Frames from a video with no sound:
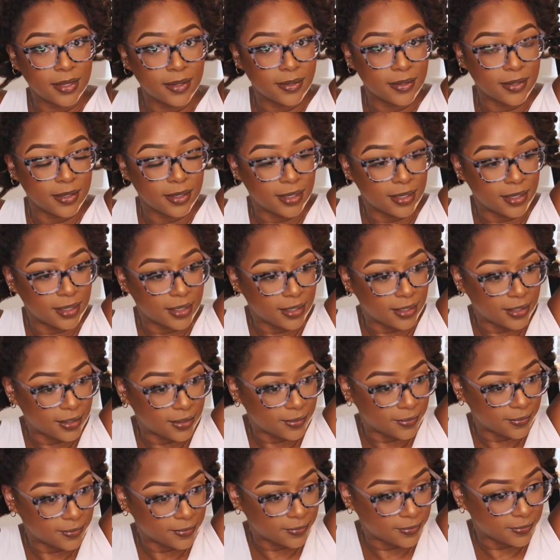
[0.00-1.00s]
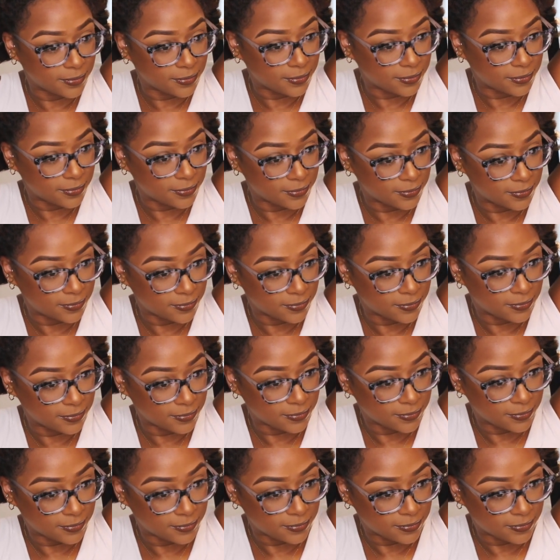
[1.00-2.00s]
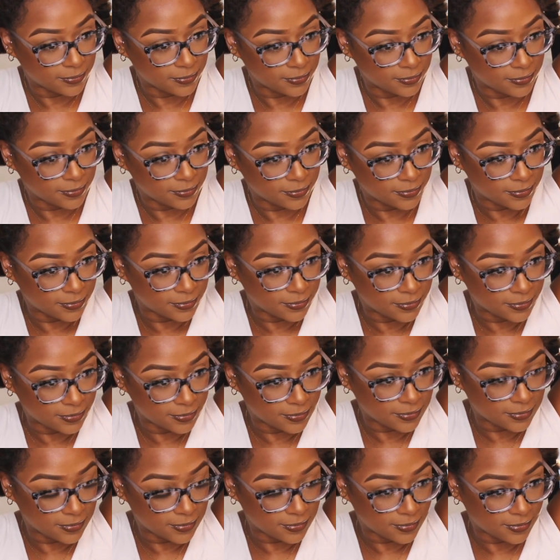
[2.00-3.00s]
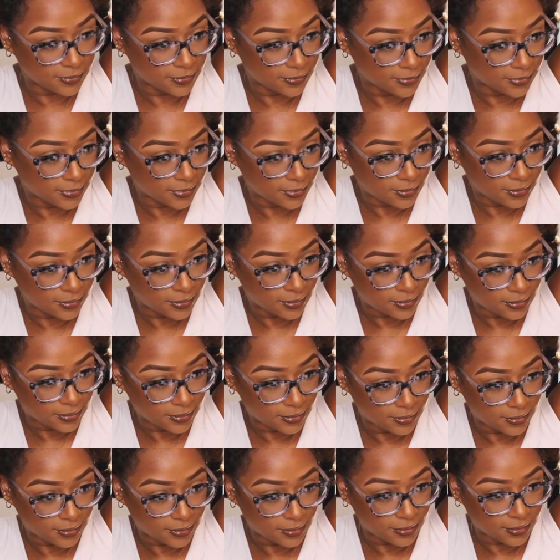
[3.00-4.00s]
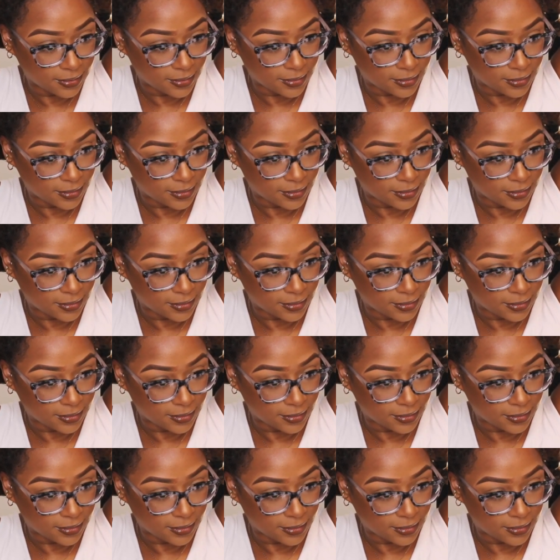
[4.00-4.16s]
(no one is talking)